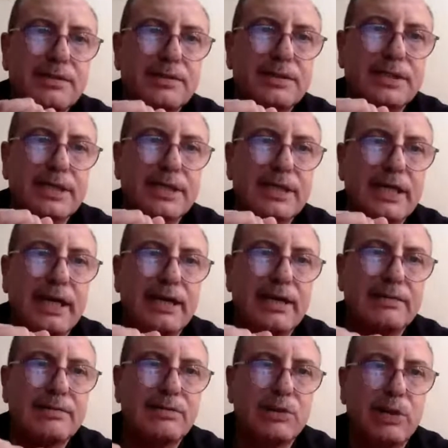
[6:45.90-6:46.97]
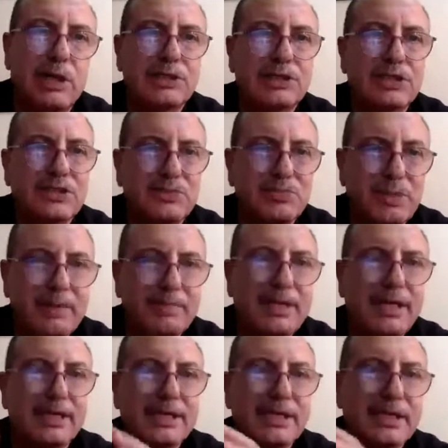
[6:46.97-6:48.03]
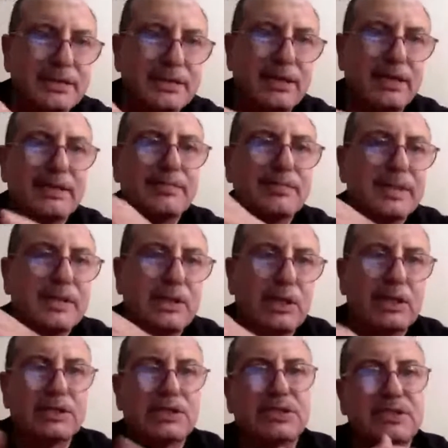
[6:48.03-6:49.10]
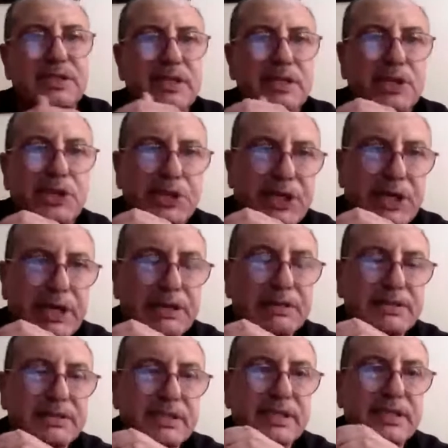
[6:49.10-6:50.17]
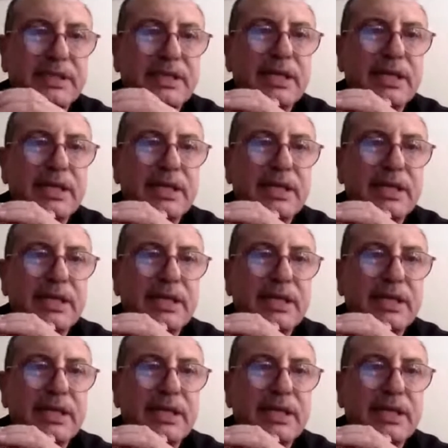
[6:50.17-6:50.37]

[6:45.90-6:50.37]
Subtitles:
the largest, maybe at that time, the largest ethnic cleansing